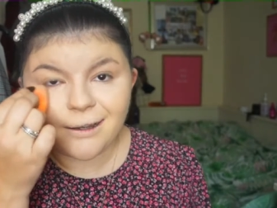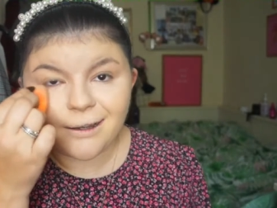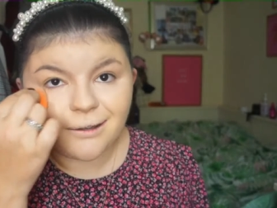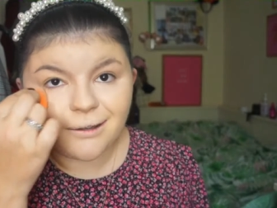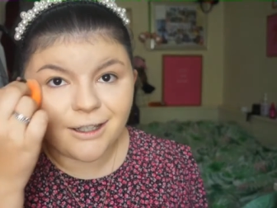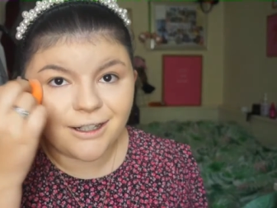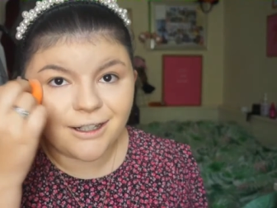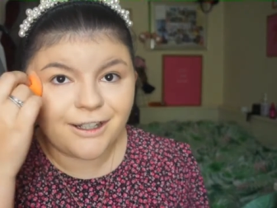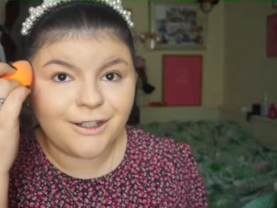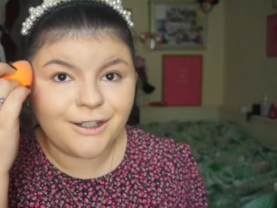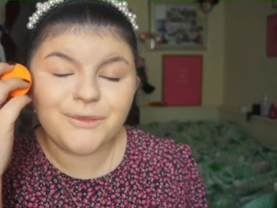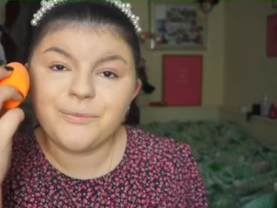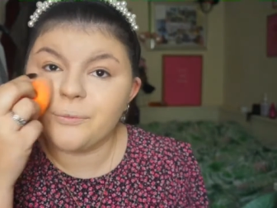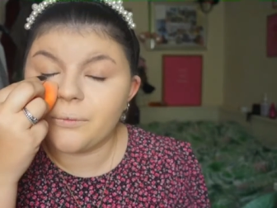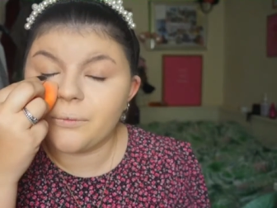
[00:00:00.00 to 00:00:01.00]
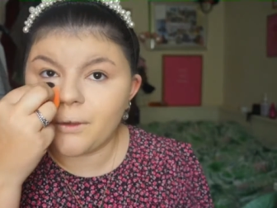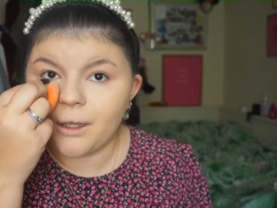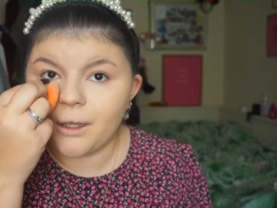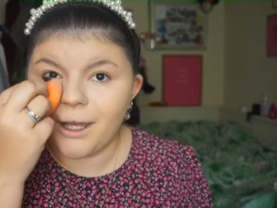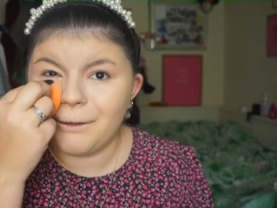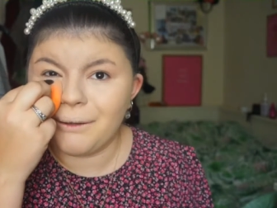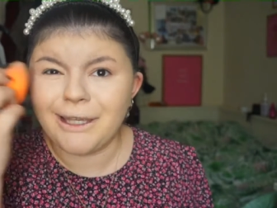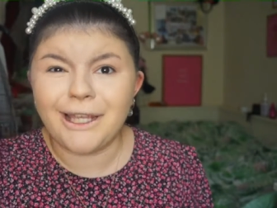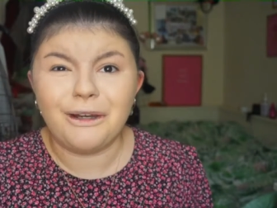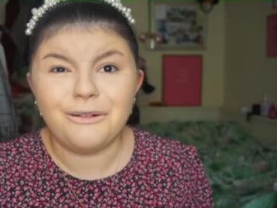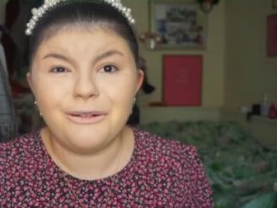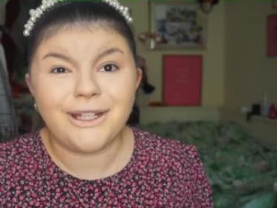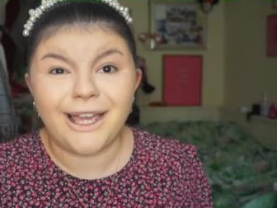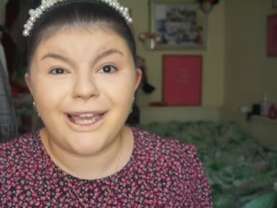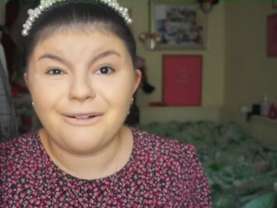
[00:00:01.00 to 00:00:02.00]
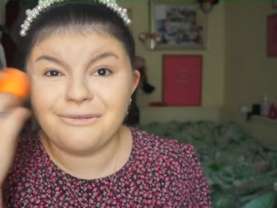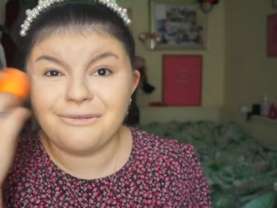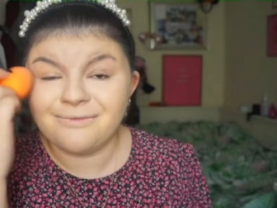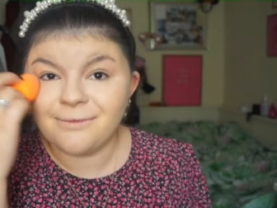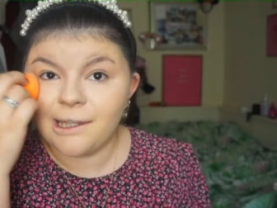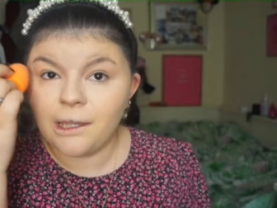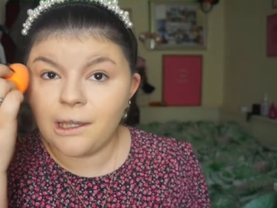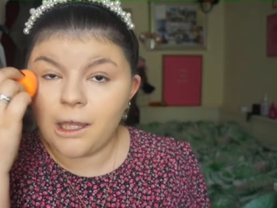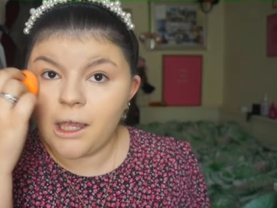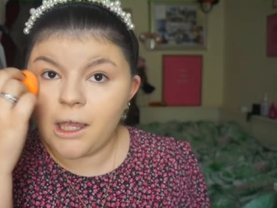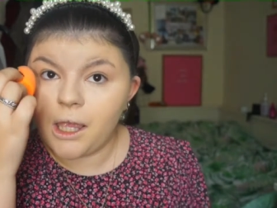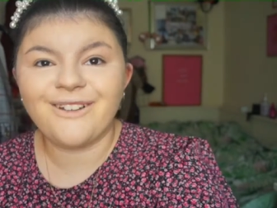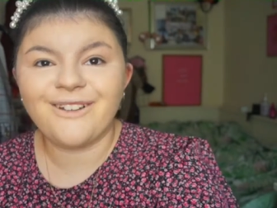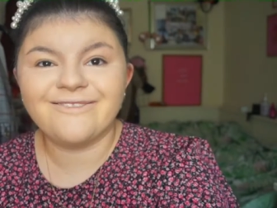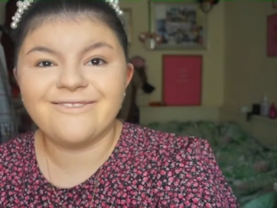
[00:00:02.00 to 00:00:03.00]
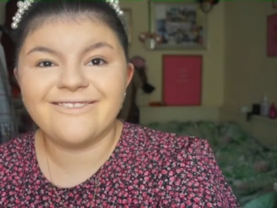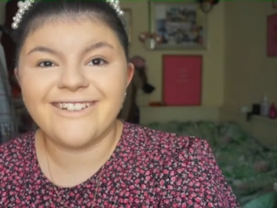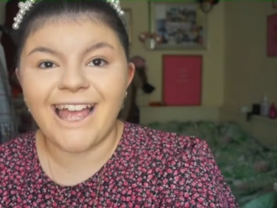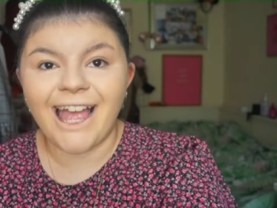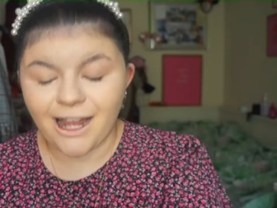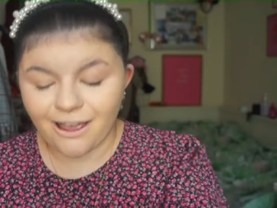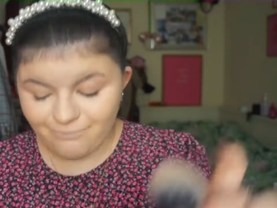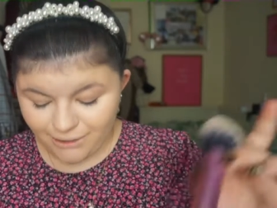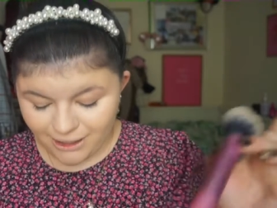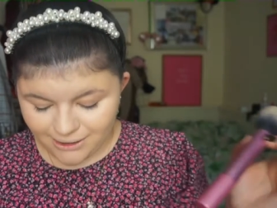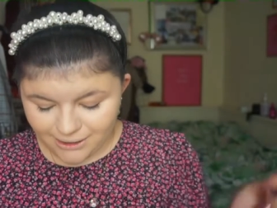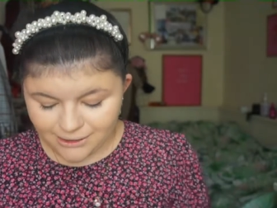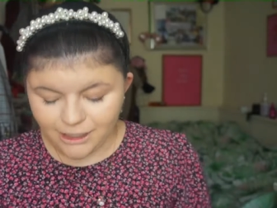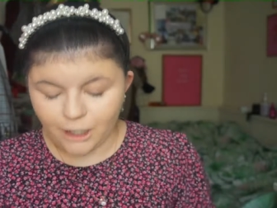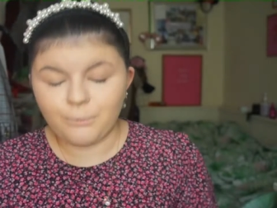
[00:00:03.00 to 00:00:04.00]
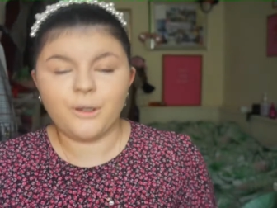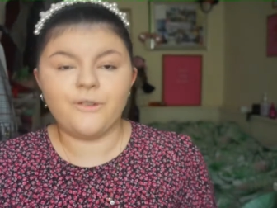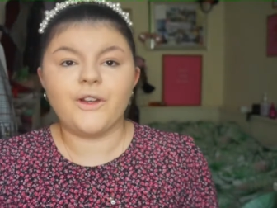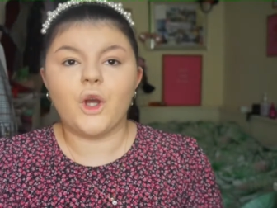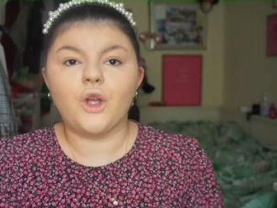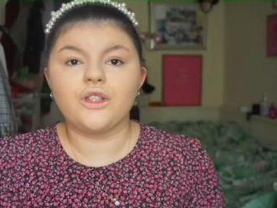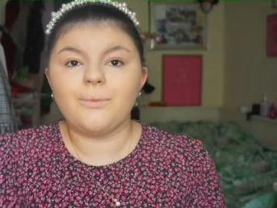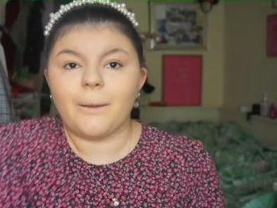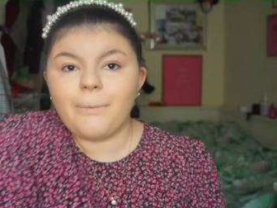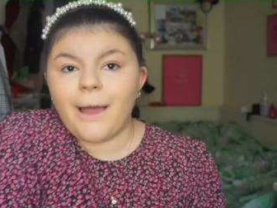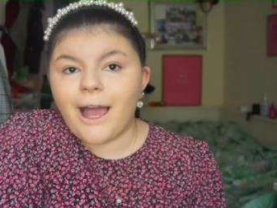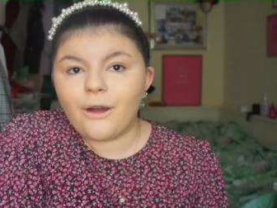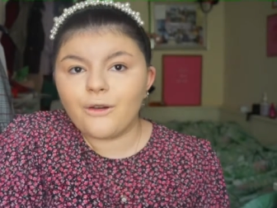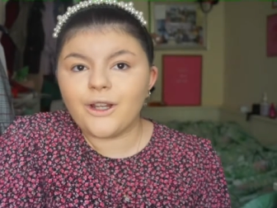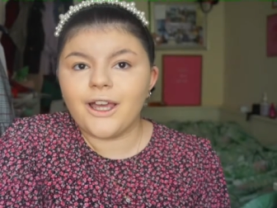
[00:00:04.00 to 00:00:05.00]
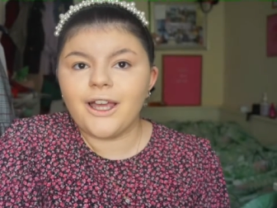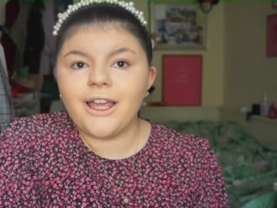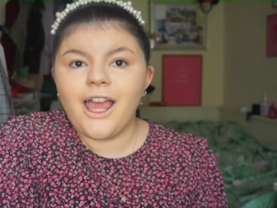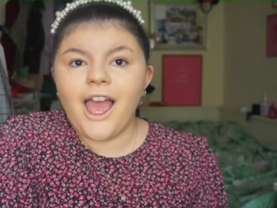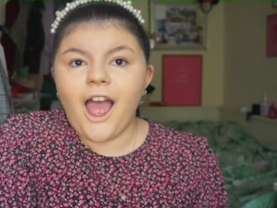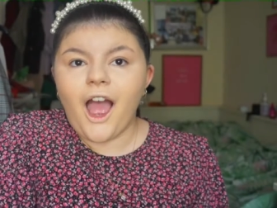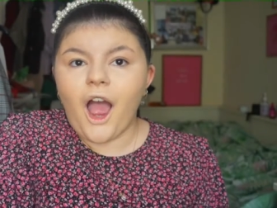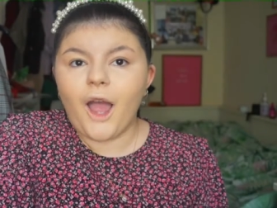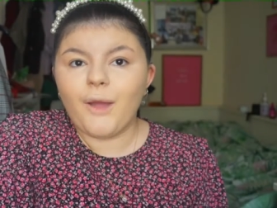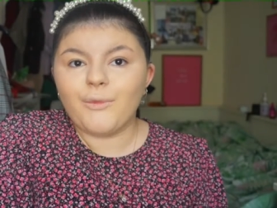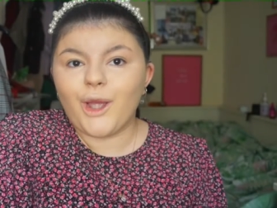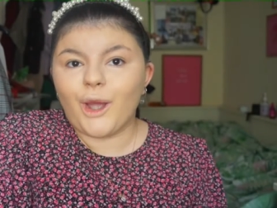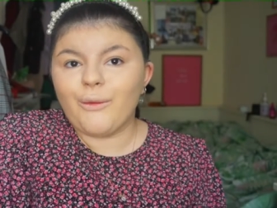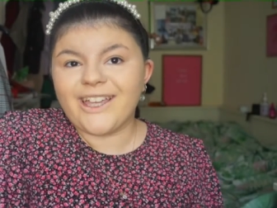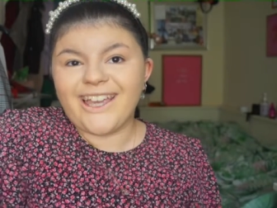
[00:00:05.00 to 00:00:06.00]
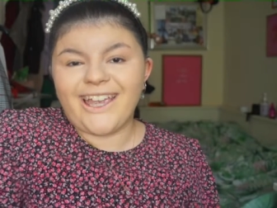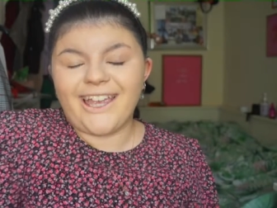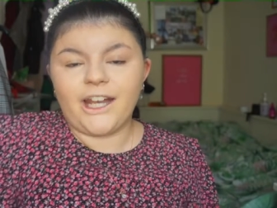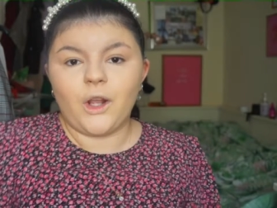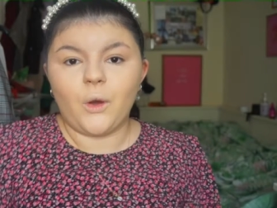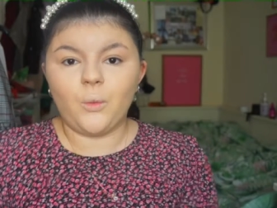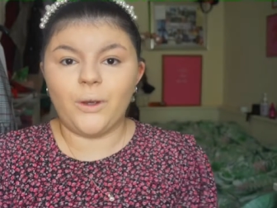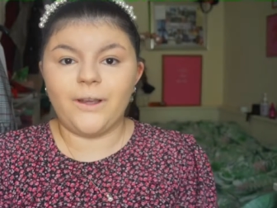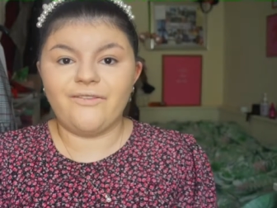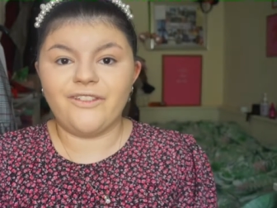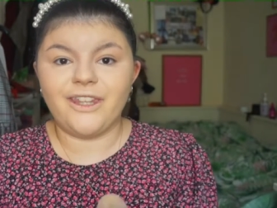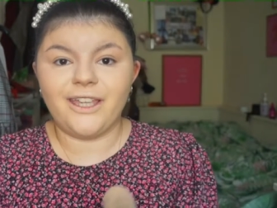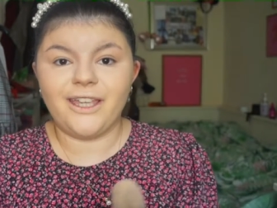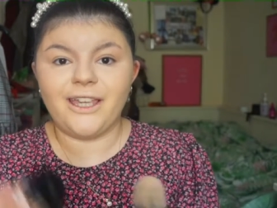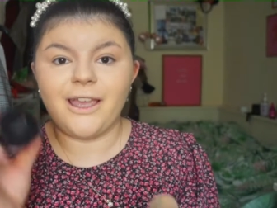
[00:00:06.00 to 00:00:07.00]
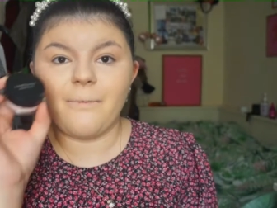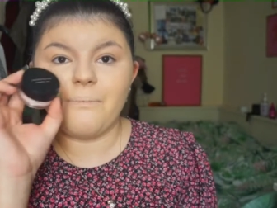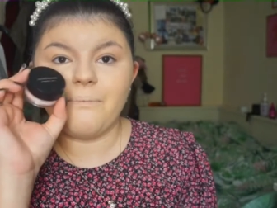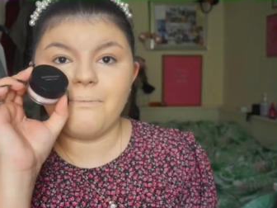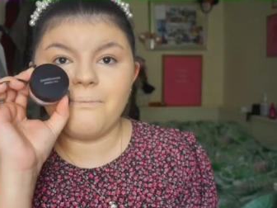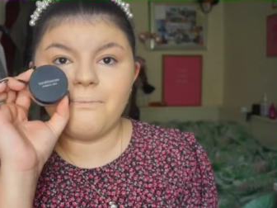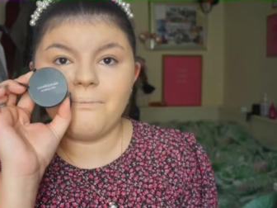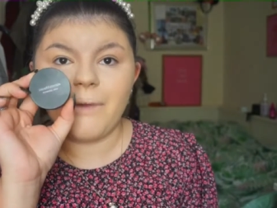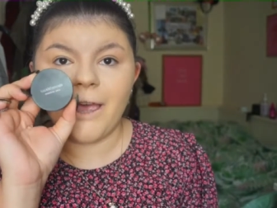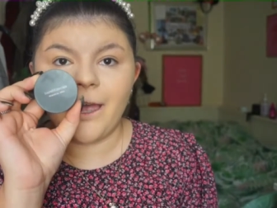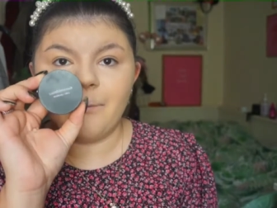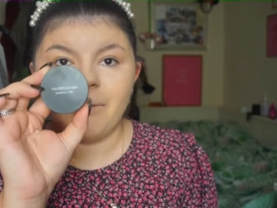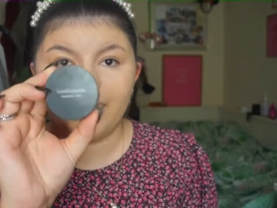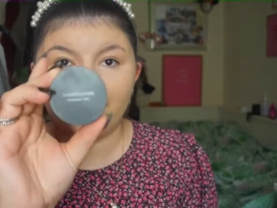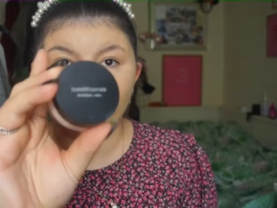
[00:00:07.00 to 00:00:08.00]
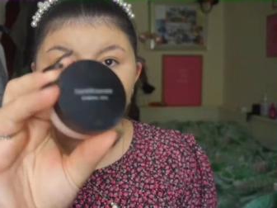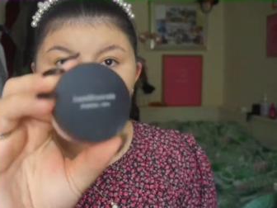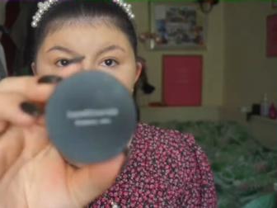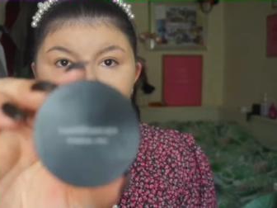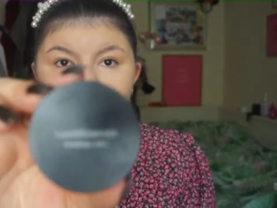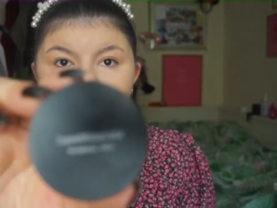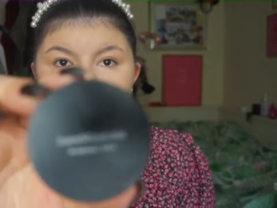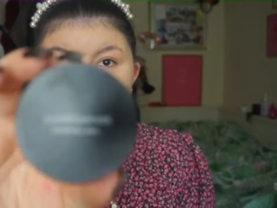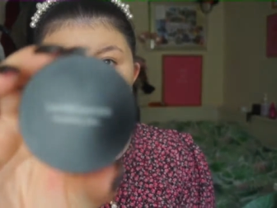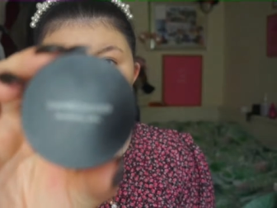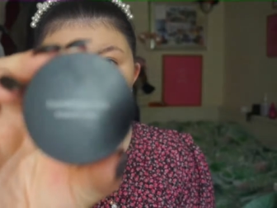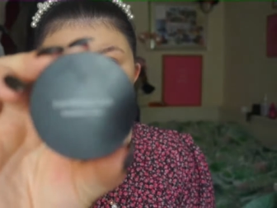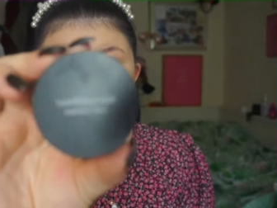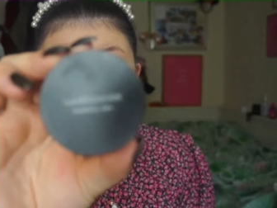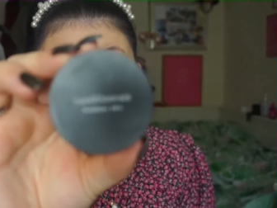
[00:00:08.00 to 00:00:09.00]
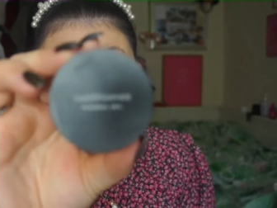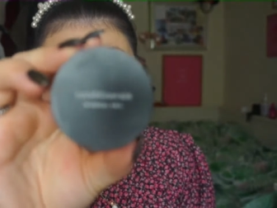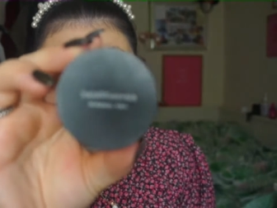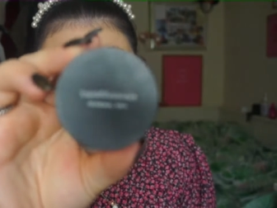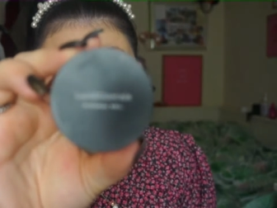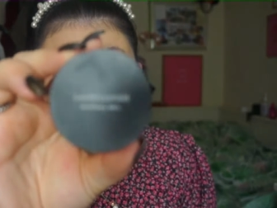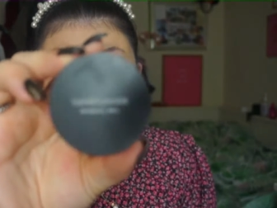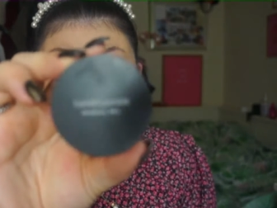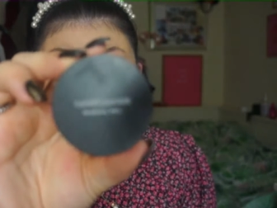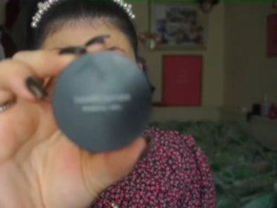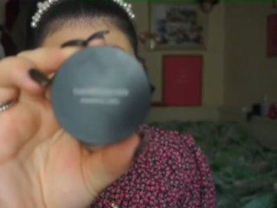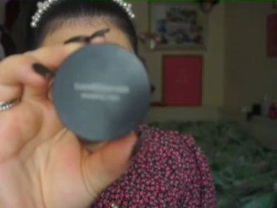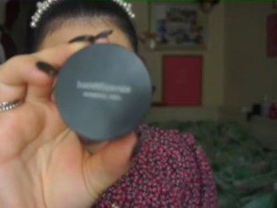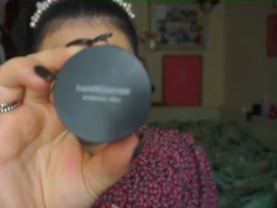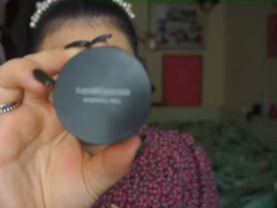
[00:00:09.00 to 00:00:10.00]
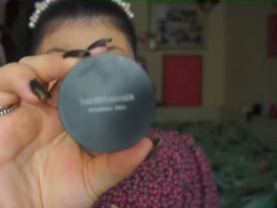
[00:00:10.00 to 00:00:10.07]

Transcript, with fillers: you know, I'm getting old now. and I've blended. Now moving on to my powder. I'm going in with the Bare Minerals Mineral Veil. This is a really nice